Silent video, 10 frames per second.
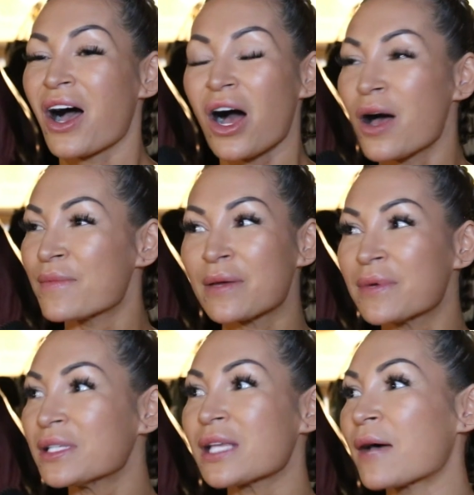It
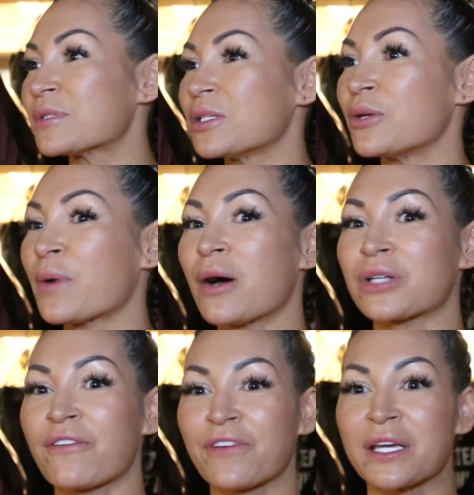means the absolute world.
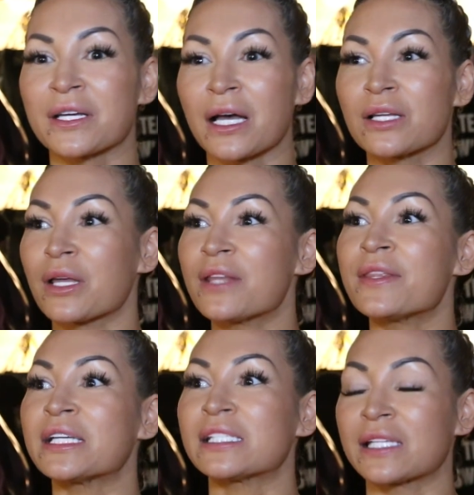I think in
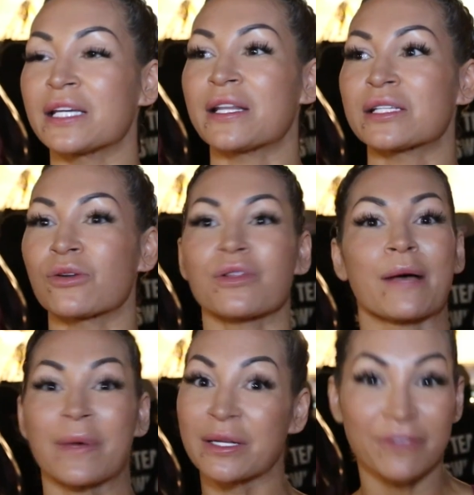this scene, there's not
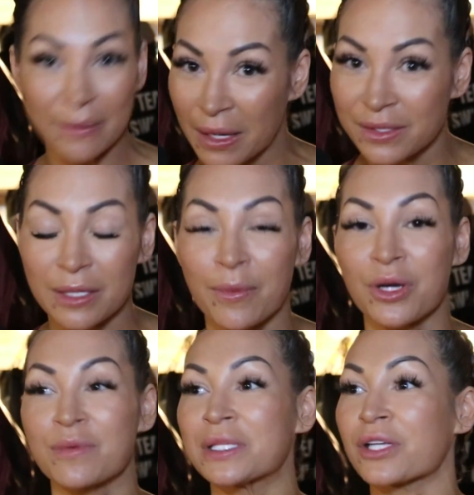that many females at the
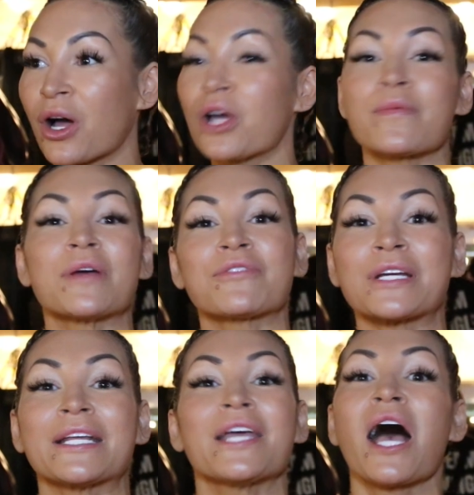moment. So I hope I
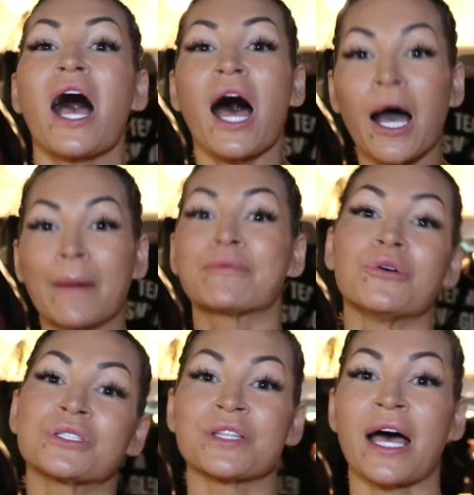really help
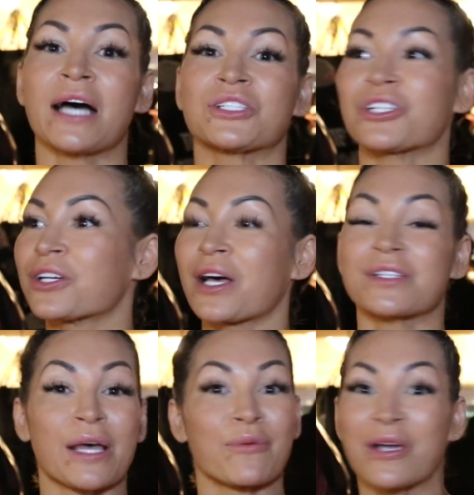broaden that, show girls
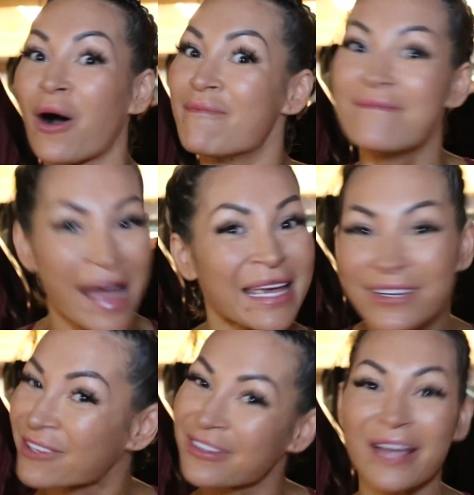that we are made
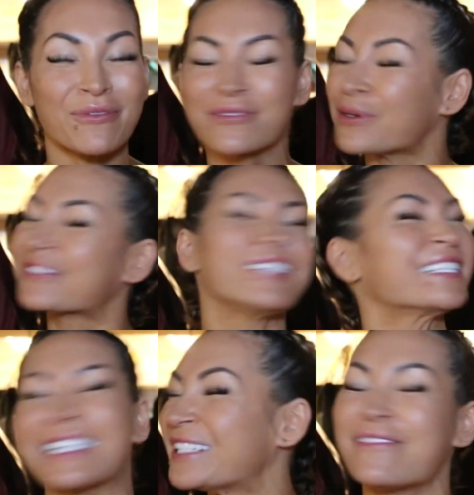of, like we've got
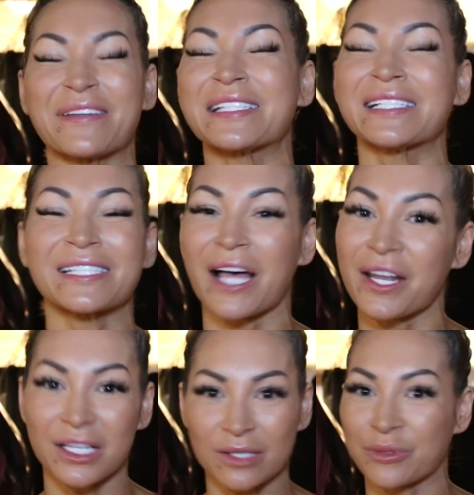this inner beast
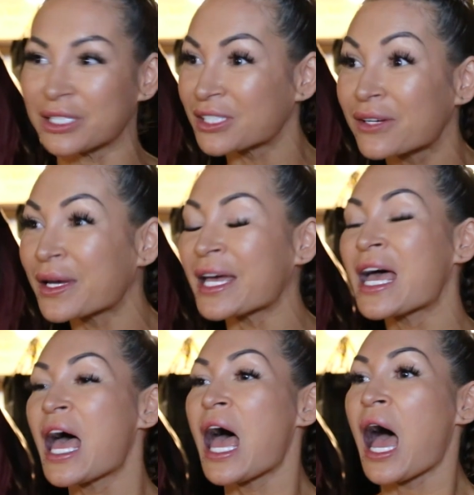inside us and we can do it.
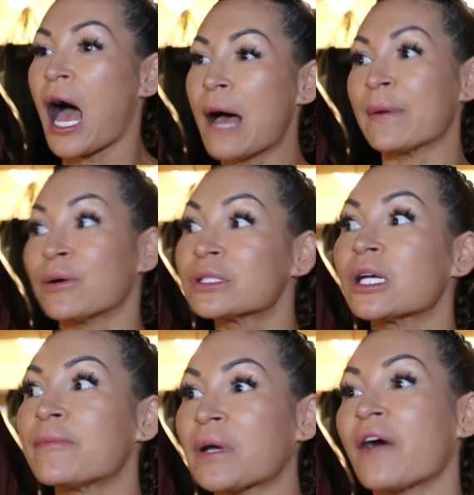And
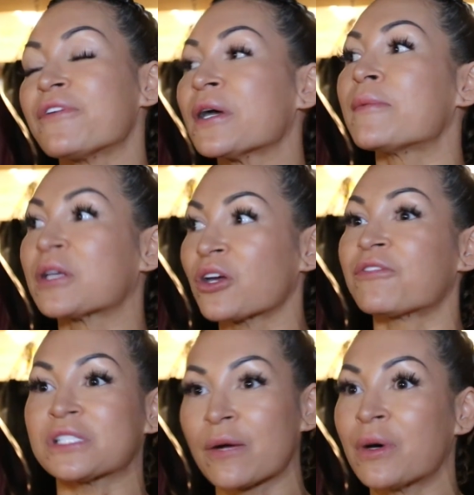also, I think it'll be good
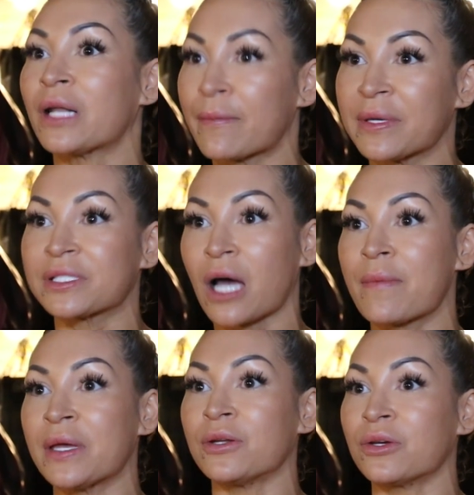for someone like me to
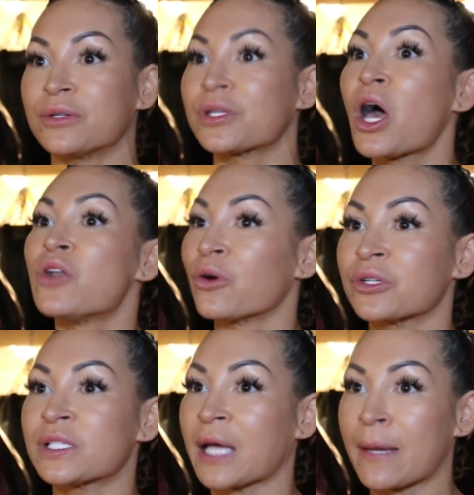come in who's not
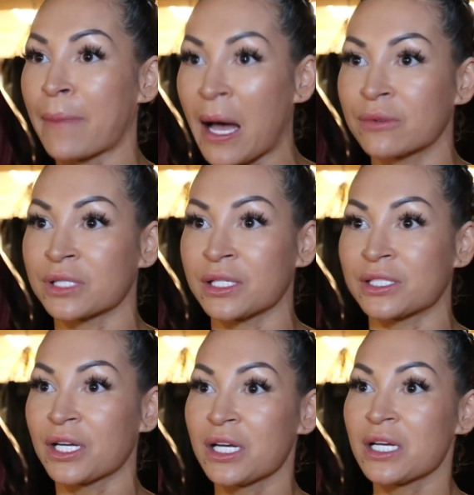used to getting pounded